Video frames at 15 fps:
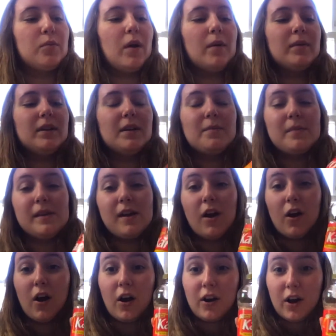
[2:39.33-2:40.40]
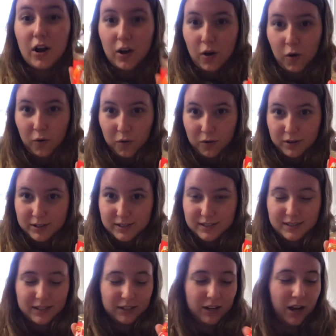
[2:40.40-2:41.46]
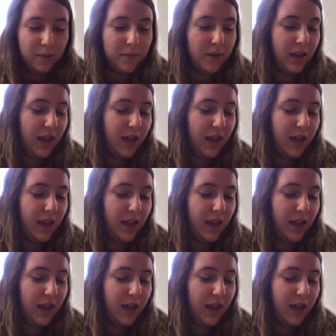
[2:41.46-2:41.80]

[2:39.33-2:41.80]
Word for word: probably going to be our corn syrup